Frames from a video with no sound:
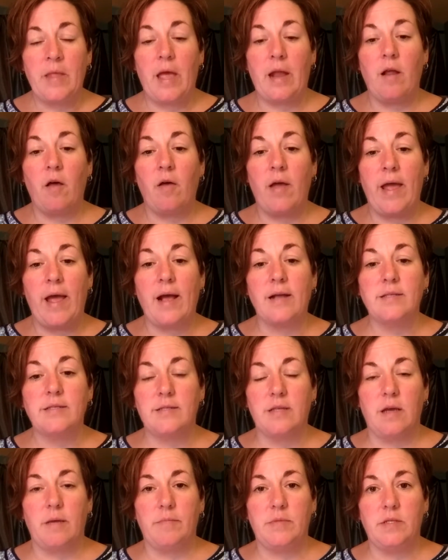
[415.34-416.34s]
and I'll ask
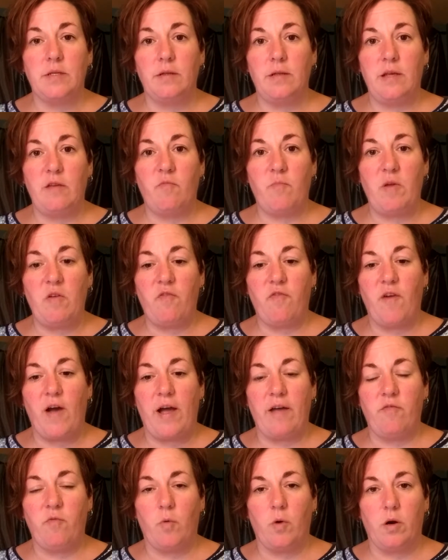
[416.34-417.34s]
them to leave me
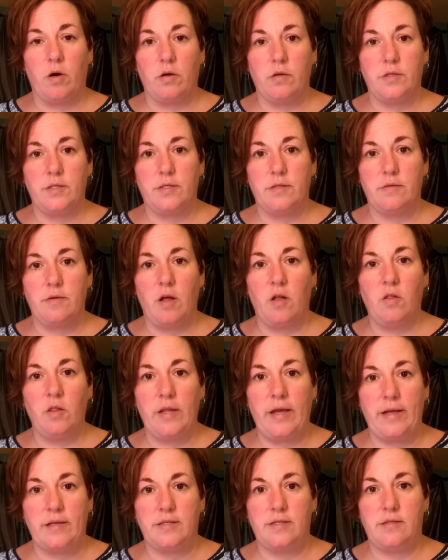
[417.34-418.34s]
5 words, a
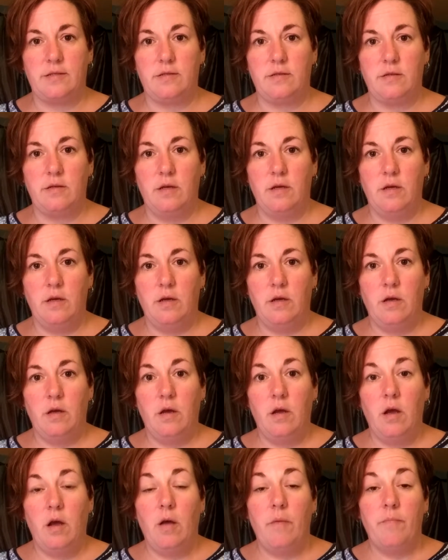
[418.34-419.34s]
list
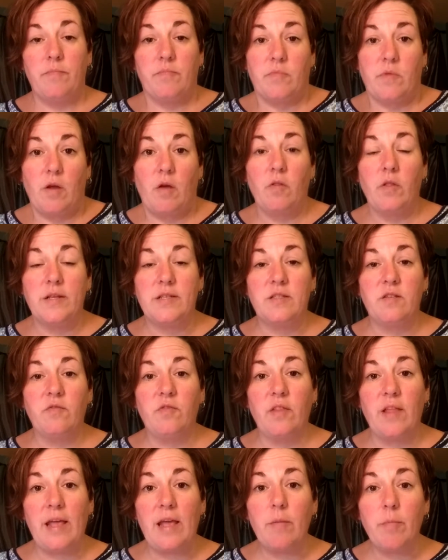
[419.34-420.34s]
of
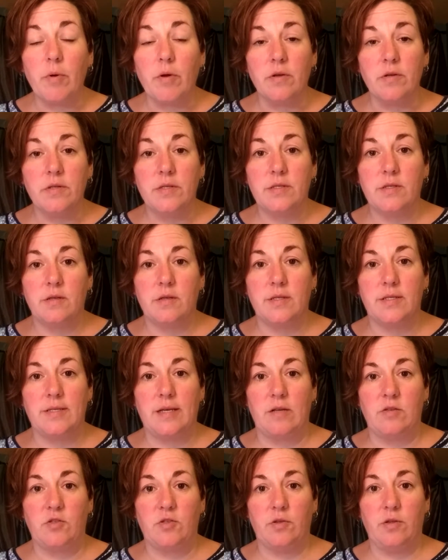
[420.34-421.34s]
labels,
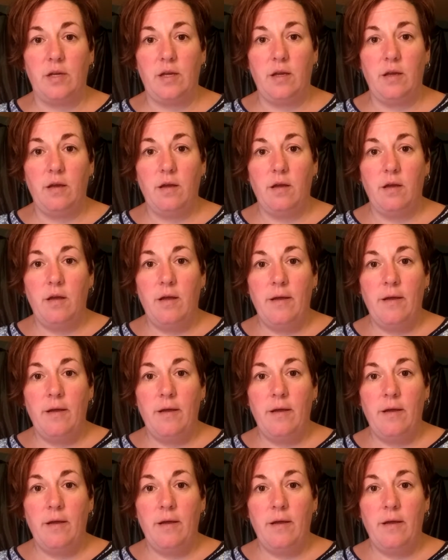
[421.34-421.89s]
essentially,